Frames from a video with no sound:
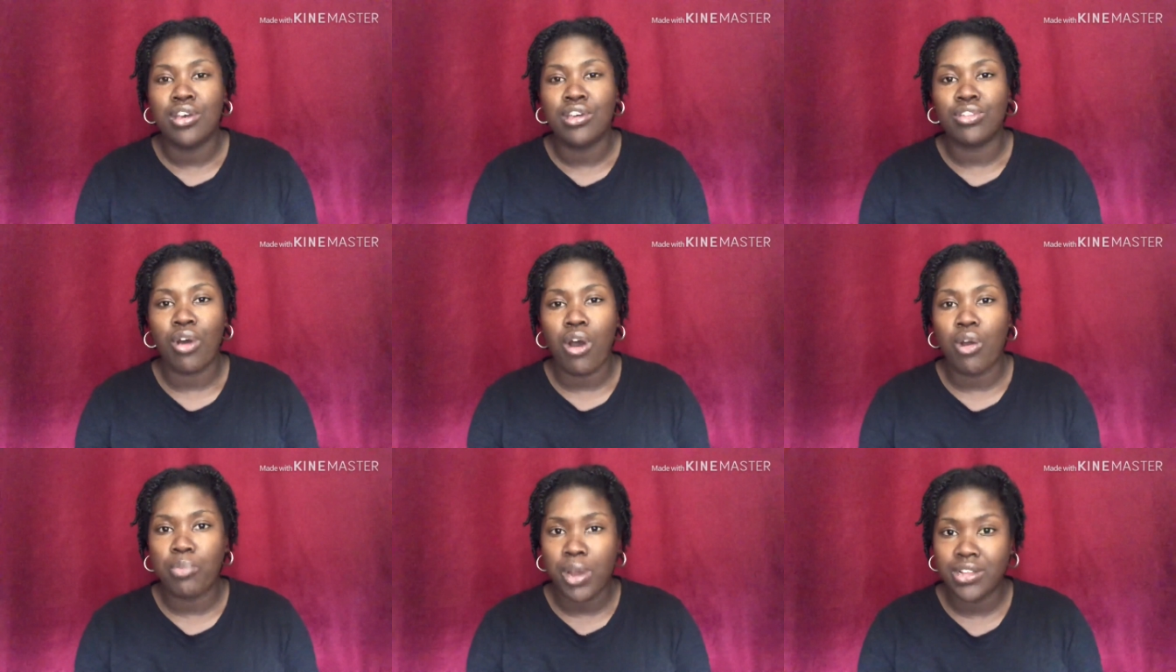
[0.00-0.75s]
So
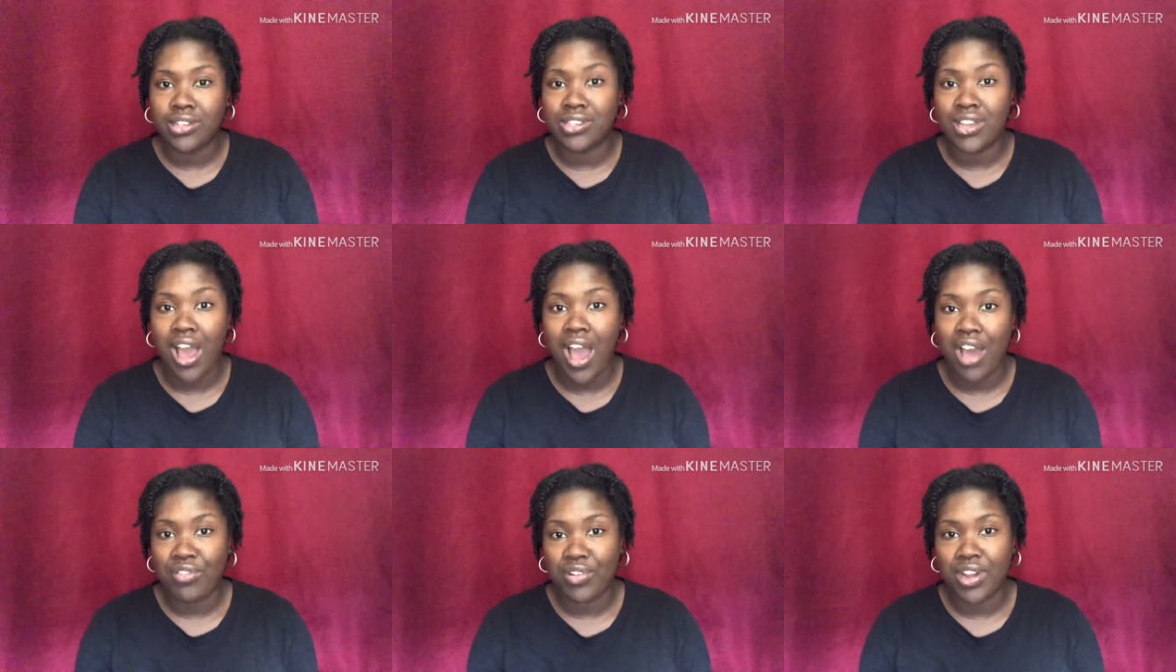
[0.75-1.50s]
all praises to
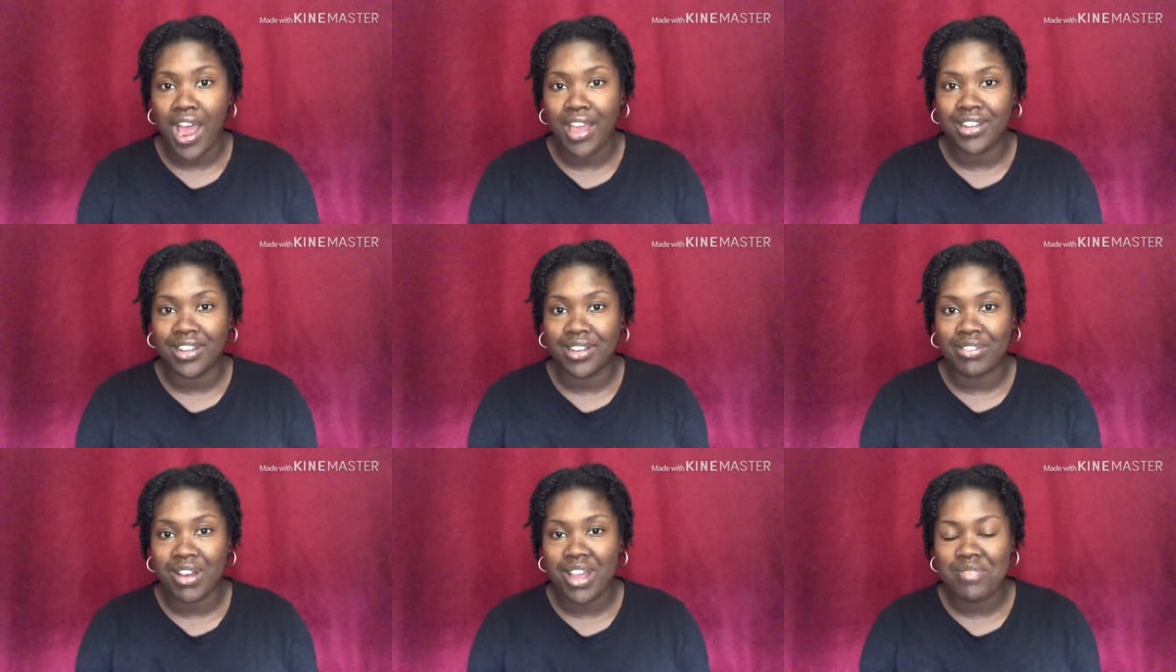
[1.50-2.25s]
God for the idea,
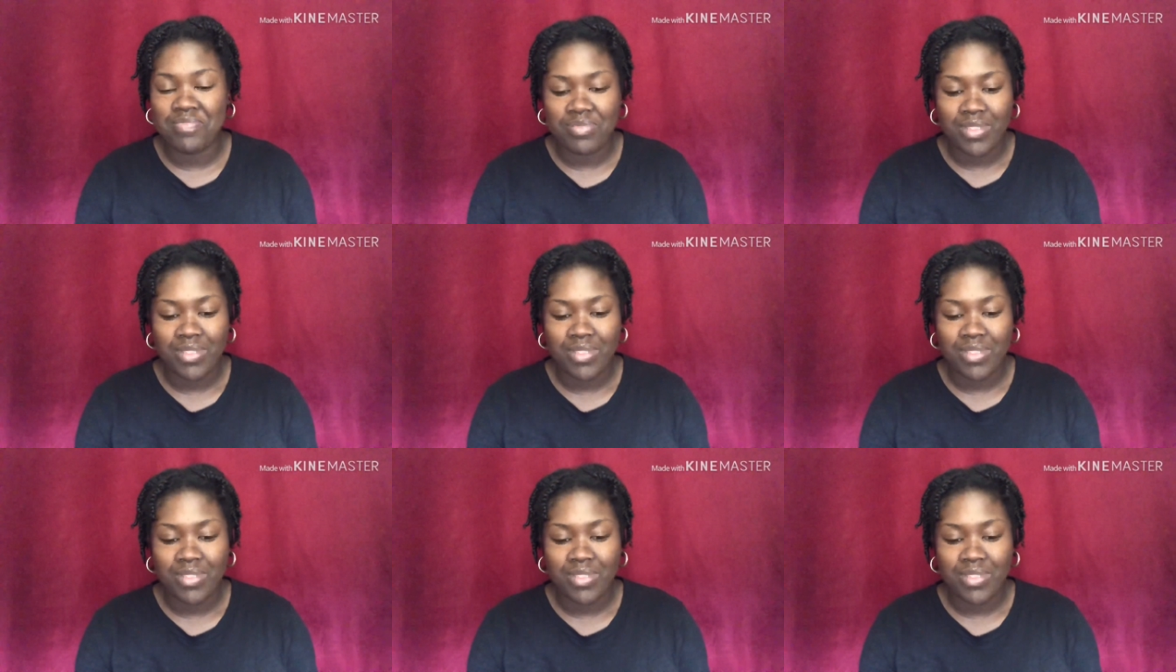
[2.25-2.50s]
right?